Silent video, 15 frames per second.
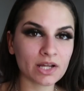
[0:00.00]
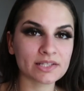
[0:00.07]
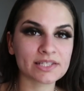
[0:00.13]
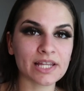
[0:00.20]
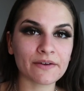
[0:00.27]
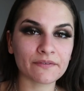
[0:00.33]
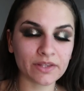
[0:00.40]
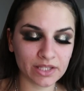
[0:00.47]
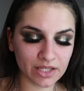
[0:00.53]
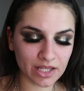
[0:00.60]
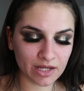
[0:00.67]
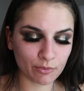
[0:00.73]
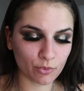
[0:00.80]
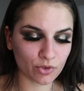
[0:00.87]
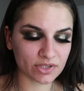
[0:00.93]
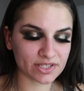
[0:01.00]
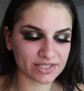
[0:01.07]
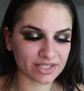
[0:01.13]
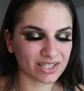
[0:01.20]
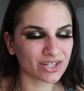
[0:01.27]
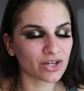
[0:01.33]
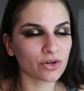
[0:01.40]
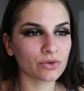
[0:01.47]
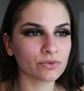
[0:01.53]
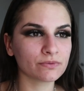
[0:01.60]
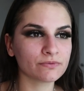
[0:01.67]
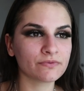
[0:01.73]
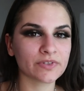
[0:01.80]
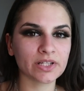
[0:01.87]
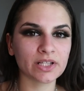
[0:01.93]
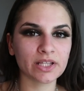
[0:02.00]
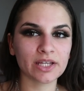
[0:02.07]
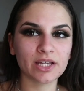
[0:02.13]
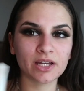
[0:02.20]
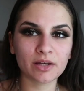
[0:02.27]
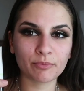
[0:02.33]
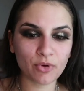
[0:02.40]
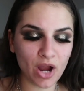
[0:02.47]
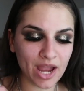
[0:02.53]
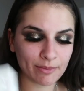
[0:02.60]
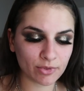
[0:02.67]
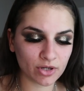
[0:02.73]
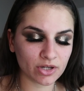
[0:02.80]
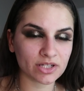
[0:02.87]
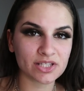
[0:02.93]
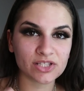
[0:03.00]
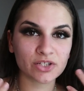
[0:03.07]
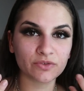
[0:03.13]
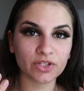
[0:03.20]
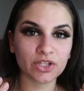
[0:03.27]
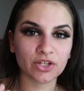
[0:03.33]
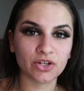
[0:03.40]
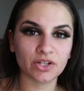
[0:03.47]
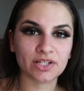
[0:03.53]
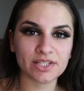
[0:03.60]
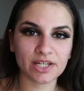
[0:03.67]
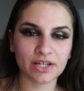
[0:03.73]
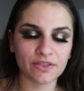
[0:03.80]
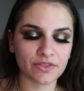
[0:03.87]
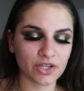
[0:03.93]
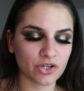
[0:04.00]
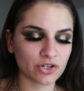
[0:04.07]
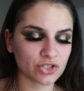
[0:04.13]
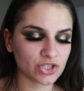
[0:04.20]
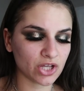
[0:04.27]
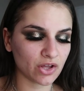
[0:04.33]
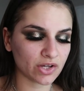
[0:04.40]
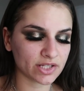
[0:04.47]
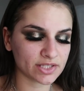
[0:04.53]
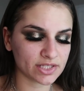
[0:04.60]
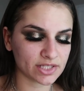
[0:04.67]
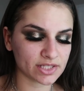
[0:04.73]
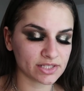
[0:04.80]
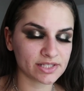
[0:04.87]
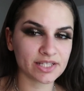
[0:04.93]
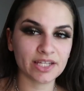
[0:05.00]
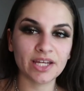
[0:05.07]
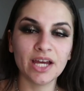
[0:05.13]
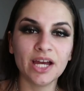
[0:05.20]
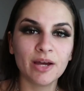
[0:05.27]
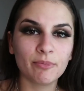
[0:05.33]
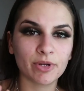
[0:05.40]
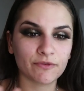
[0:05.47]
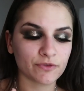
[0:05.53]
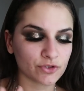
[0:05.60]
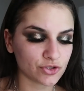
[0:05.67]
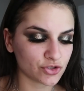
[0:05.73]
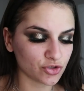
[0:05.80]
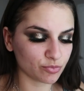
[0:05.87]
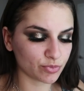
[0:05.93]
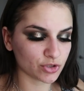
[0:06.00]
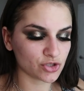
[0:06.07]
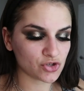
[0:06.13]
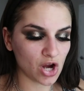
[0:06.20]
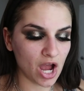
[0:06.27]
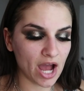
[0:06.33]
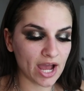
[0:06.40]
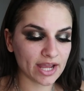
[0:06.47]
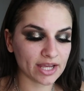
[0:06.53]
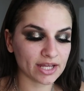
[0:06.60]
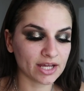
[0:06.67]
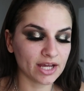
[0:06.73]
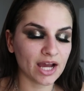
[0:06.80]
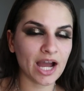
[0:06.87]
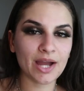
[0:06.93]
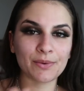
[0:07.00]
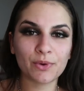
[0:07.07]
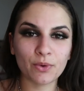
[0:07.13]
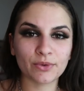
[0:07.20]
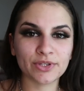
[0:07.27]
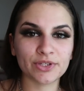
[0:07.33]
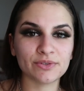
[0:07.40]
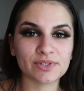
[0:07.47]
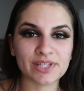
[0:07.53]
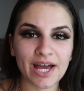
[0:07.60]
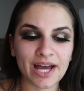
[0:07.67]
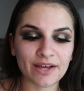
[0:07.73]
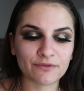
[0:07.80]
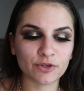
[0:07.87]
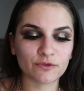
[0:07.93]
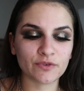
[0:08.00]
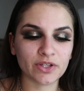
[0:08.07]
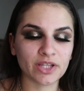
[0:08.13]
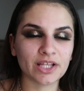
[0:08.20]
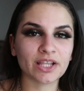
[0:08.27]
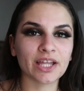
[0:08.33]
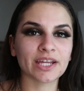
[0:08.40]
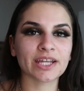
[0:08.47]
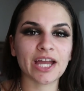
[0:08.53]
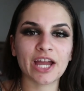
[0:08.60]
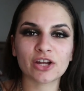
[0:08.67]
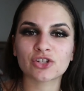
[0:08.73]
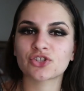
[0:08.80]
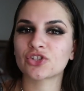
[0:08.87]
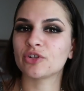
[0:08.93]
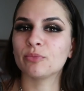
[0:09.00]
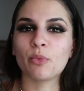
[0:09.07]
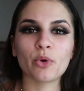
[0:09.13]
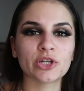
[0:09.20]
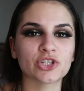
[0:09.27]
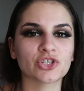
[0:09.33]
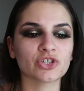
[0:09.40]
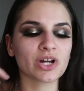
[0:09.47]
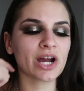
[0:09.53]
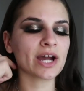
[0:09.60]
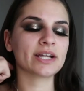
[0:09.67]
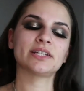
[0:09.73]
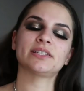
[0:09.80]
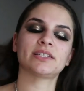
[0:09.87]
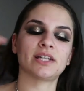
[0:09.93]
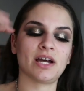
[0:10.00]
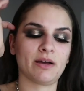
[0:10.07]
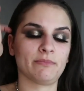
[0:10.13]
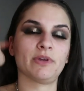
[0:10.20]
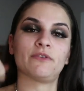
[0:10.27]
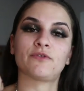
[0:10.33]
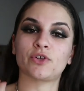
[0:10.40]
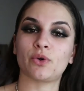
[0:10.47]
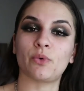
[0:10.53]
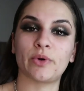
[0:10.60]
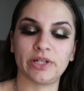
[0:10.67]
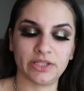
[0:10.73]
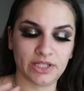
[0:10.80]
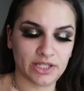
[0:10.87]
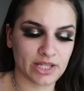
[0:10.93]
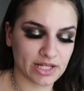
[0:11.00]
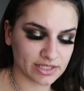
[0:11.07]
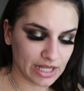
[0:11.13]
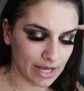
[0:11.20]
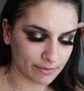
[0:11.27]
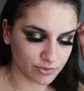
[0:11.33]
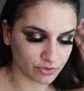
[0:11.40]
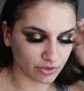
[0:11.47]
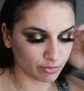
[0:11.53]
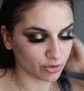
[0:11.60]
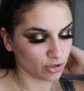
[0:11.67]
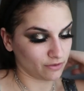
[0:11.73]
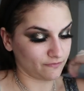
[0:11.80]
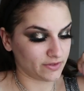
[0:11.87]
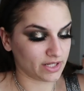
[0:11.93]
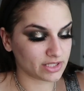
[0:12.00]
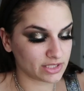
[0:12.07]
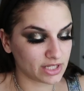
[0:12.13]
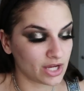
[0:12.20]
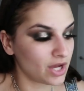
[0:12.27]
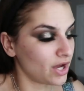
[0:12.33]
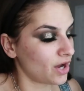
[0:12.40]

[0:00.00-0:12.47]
It's definitely like a more silicone feeling primer. It's still really good. It's like a thicker gel consistency, but if you're super dry, I would only use that if you're feeling like extra moisturized. Um, if you're oily, that's absolutely perfect.